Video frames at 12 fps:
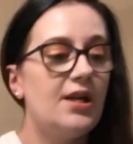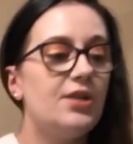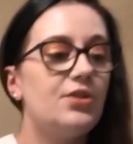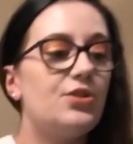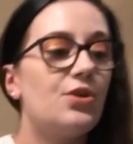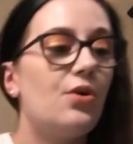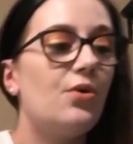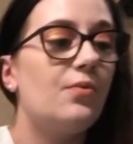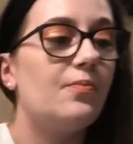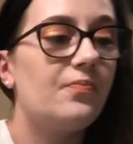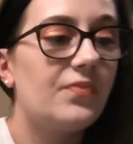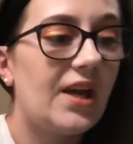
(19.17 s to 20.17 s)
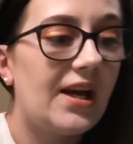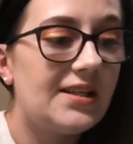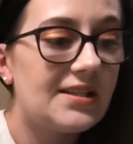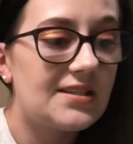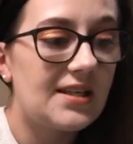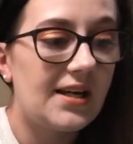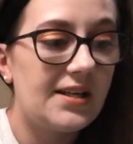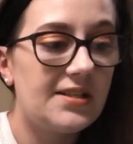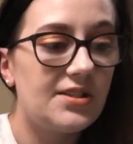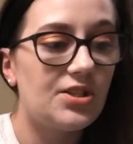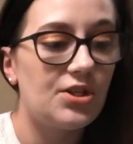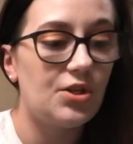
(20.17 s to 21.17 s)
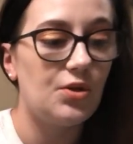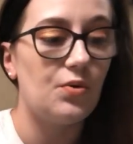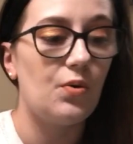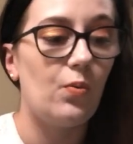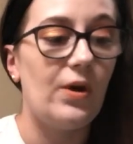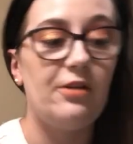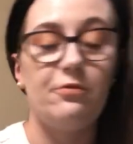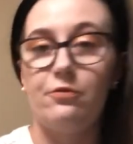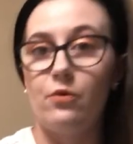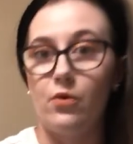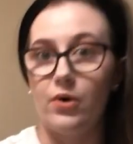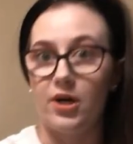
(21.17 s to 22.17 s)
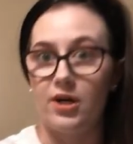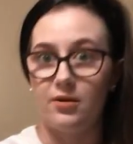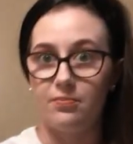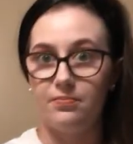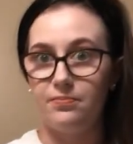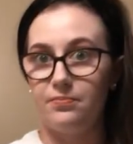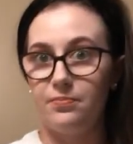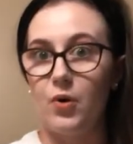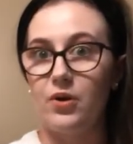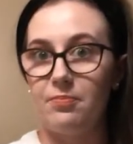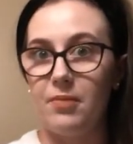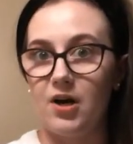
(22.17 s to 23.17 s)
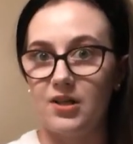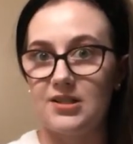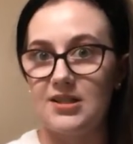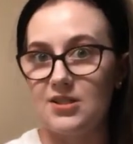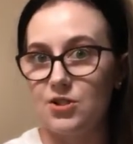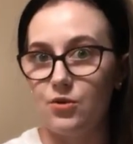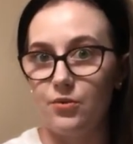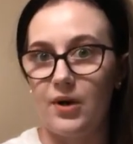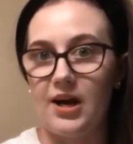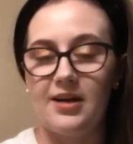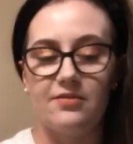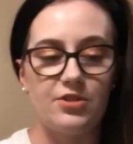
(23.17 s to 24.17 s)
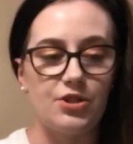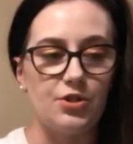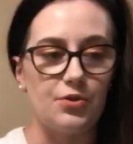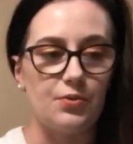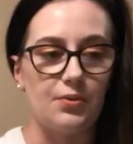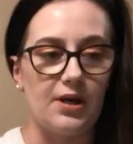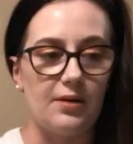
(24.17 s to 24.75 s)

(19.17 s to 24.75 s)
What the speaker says: So I decided to wait for both boxes to arrive to